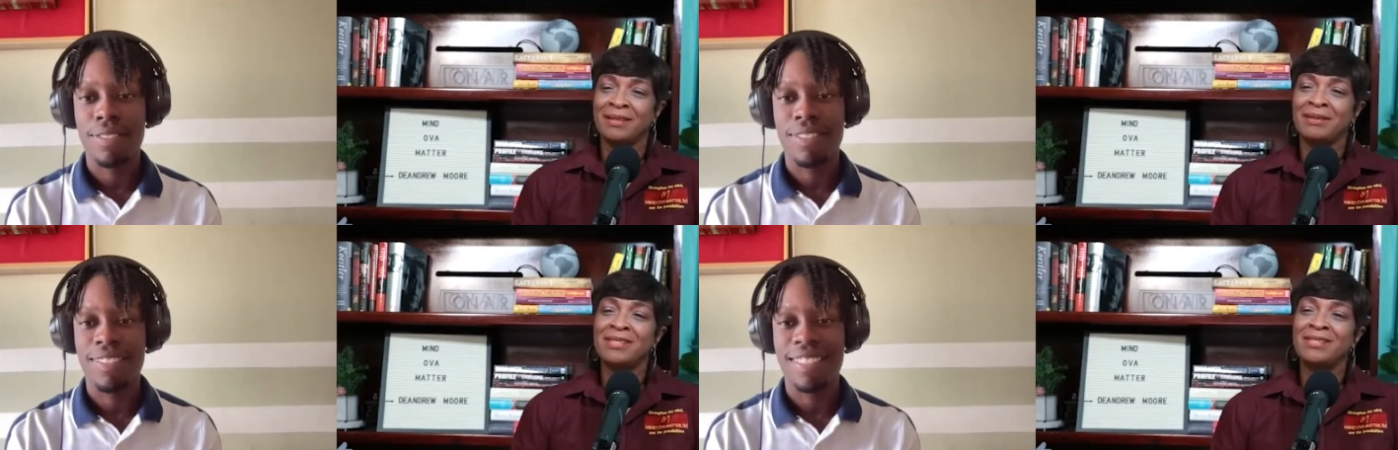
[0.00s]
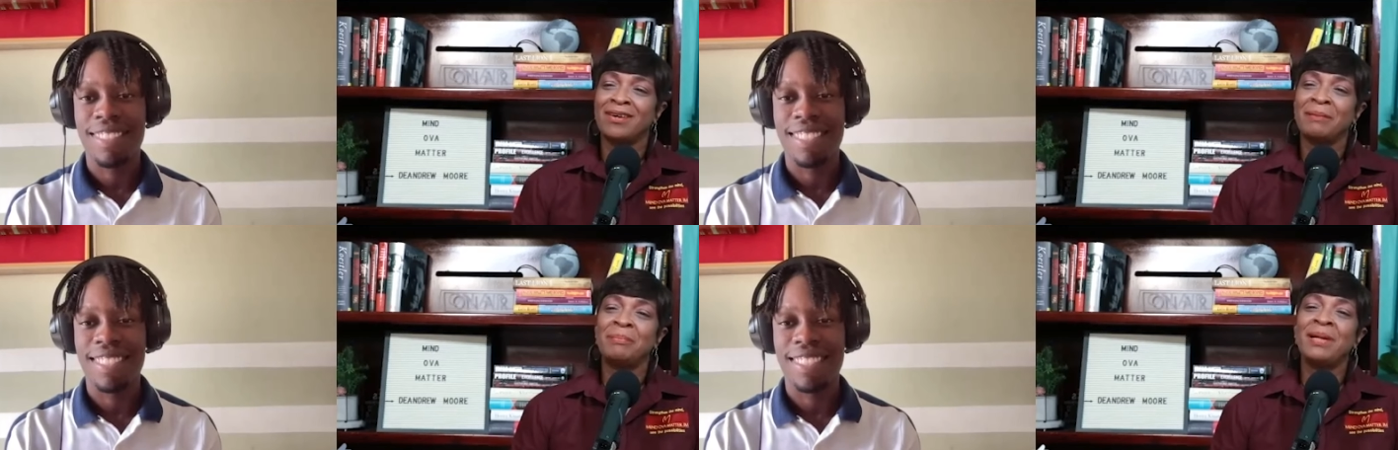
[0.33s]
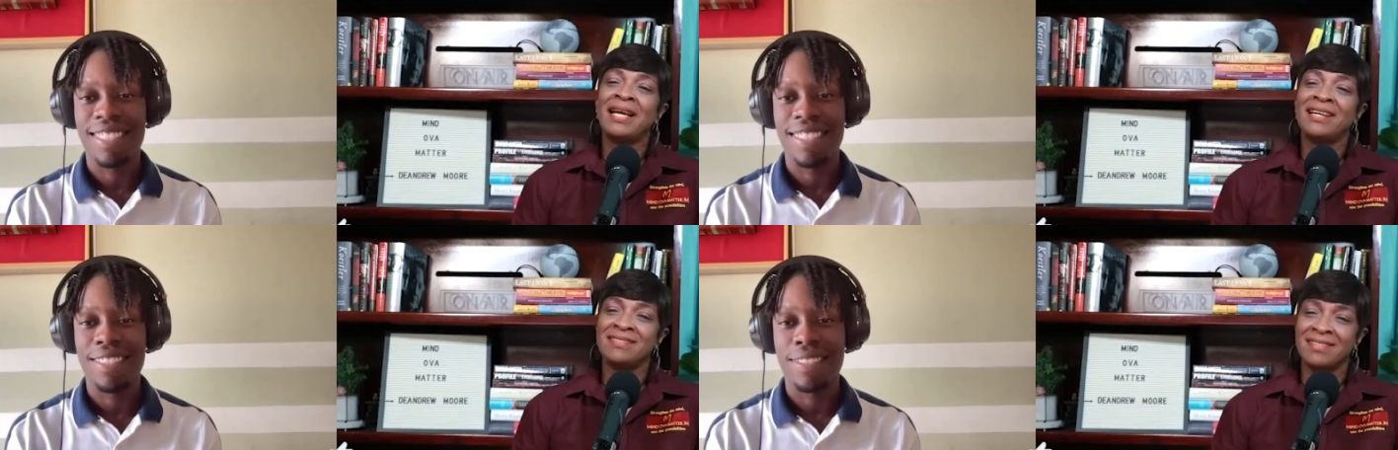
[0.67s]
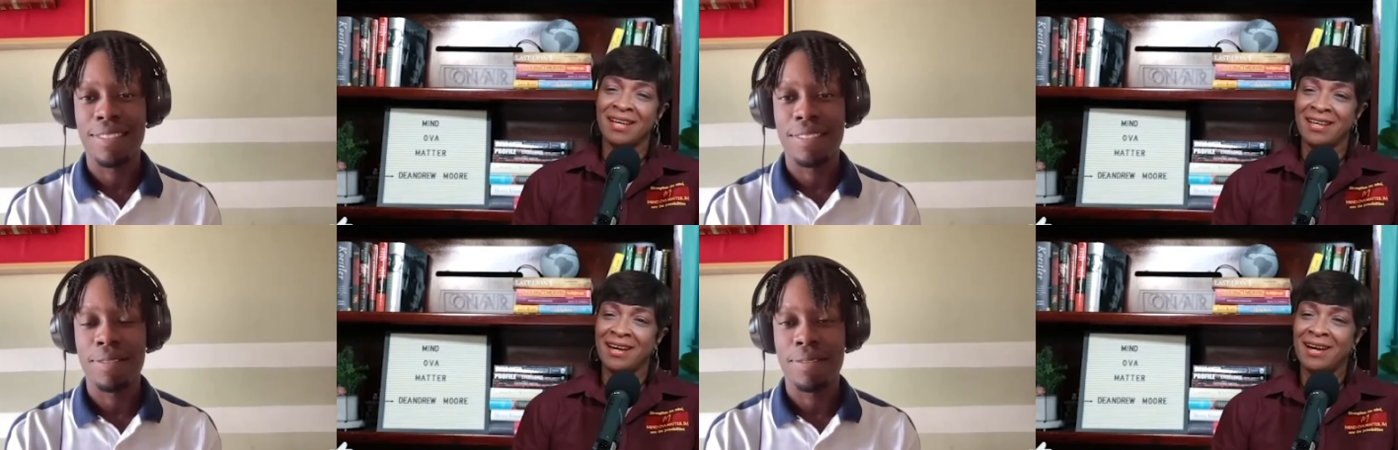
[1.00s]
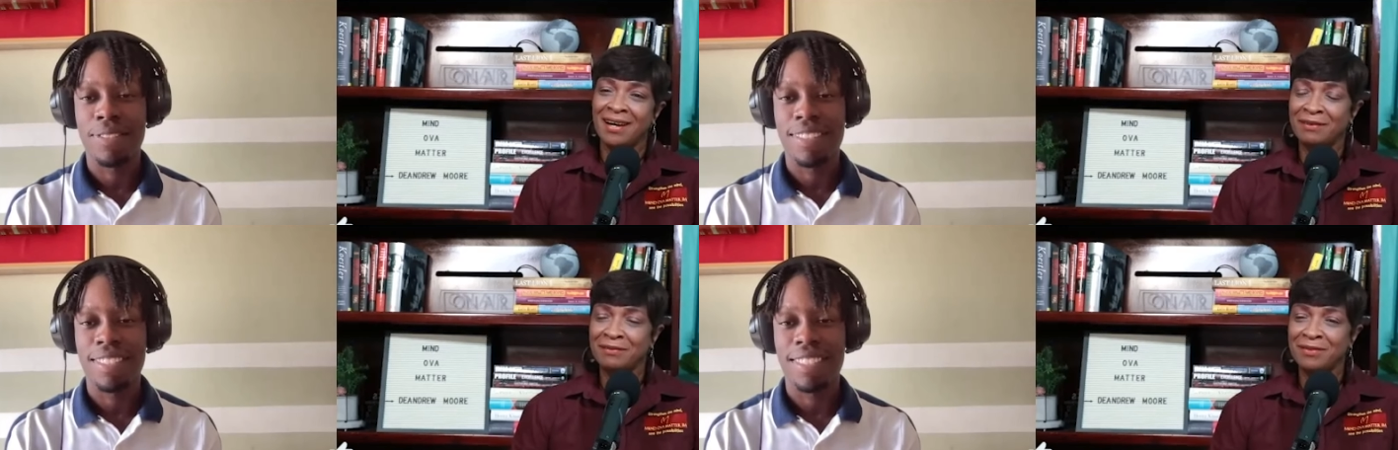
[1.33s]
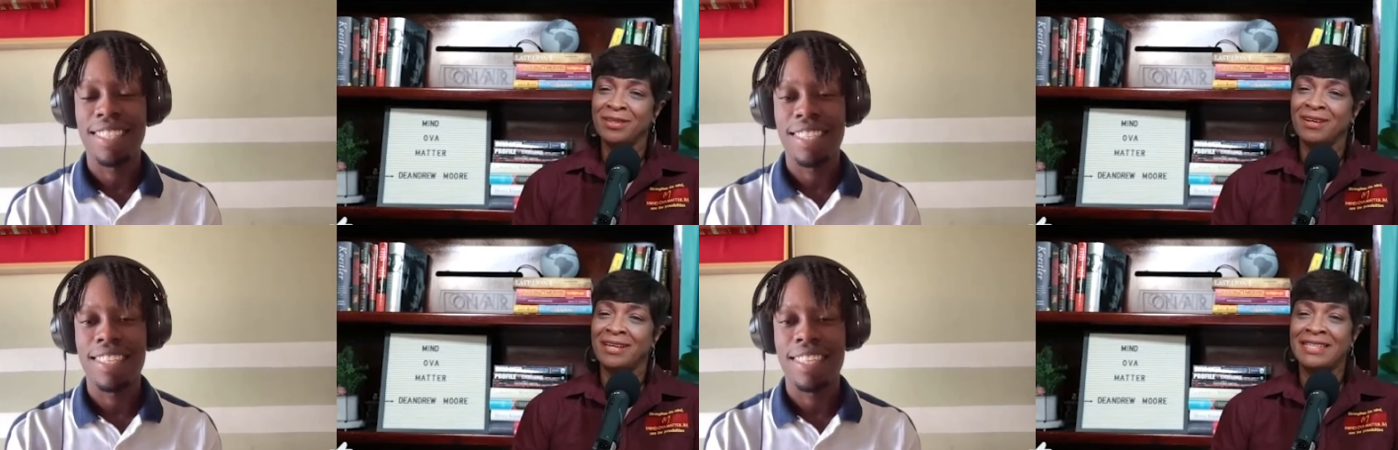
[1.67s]
Speaker 1: these other plans that you have,
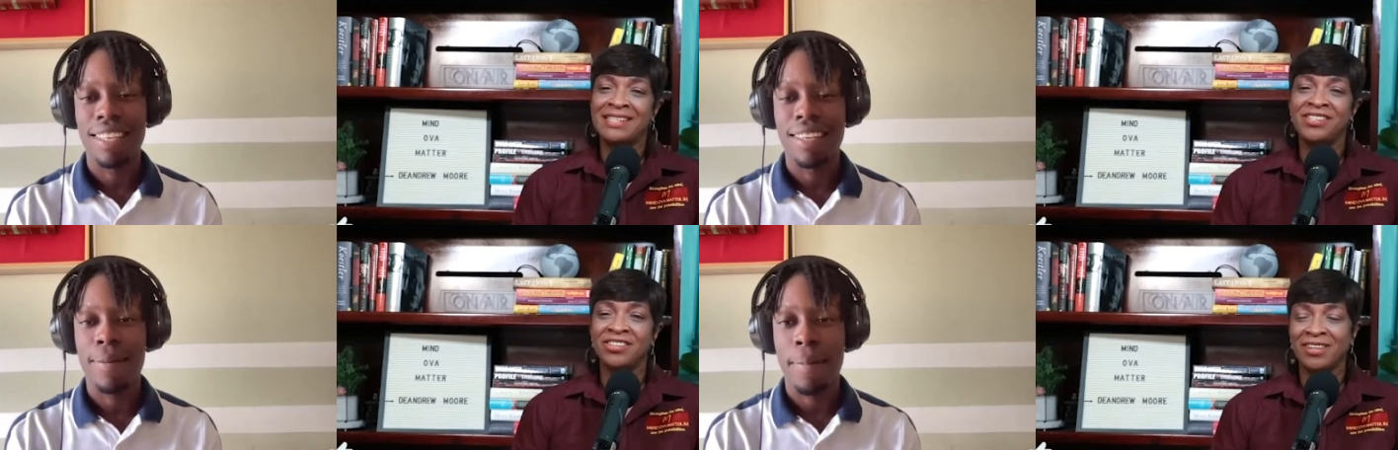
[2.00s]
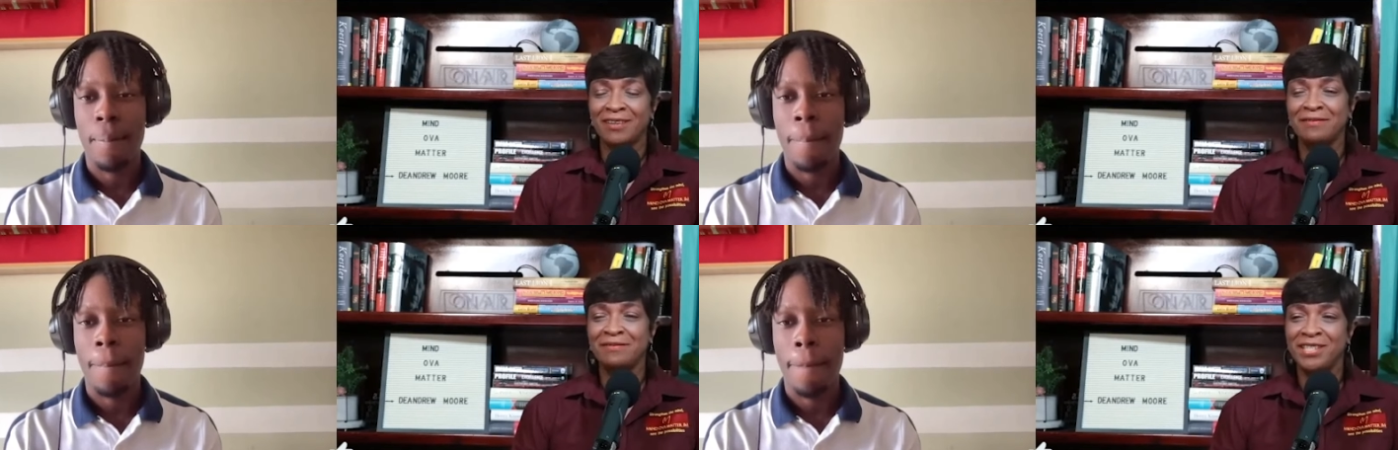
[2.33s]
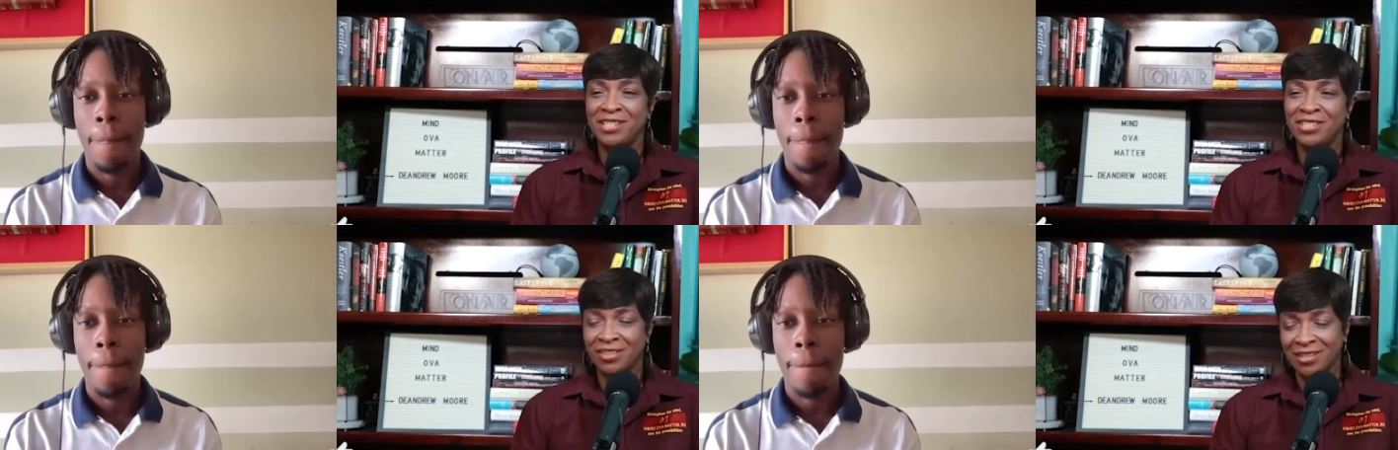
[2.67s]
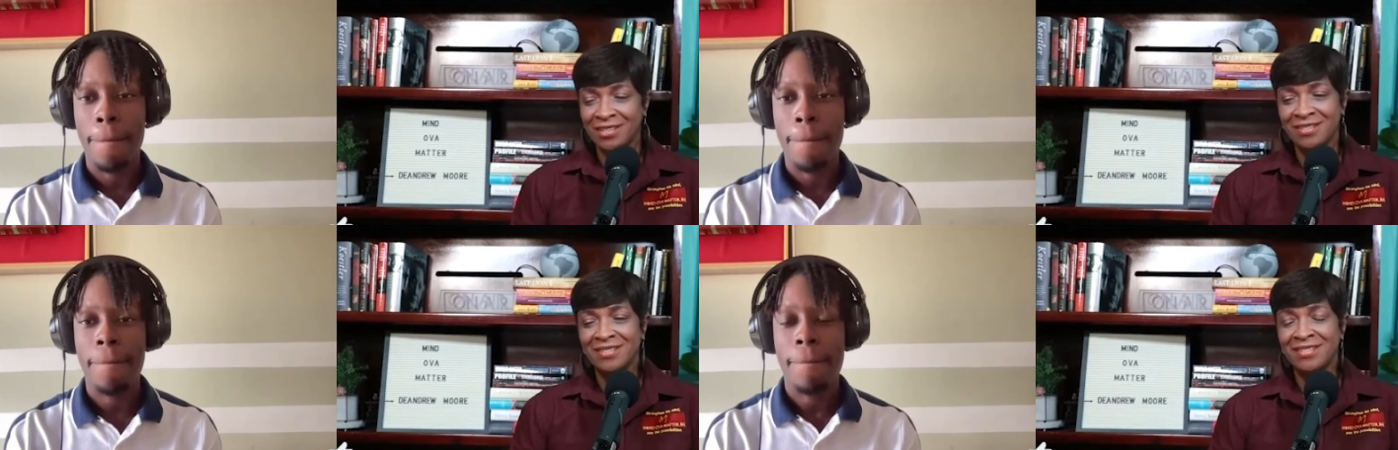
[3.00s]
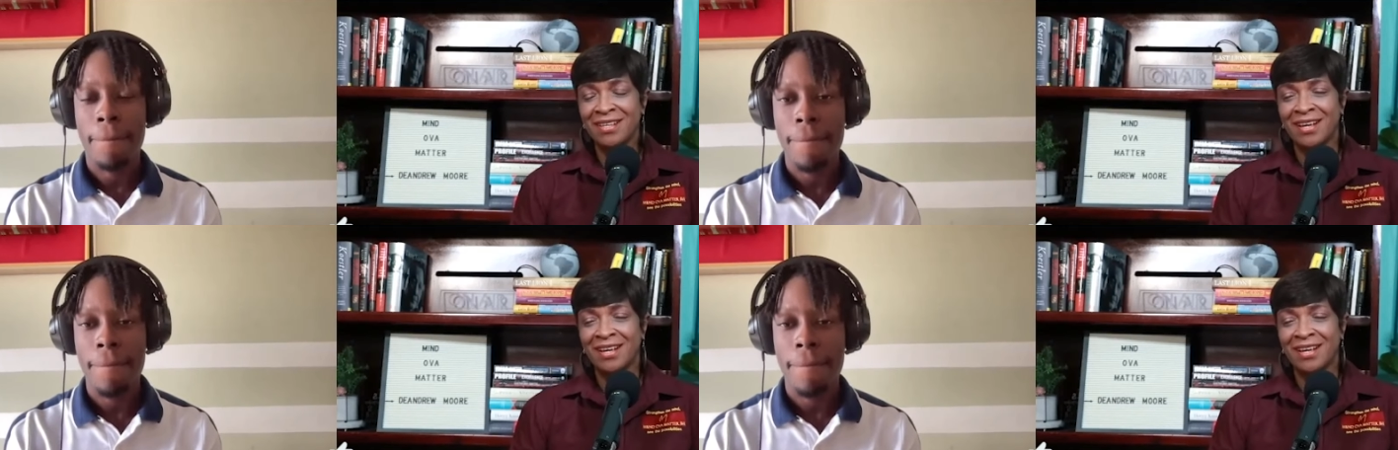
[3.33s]
the additional features.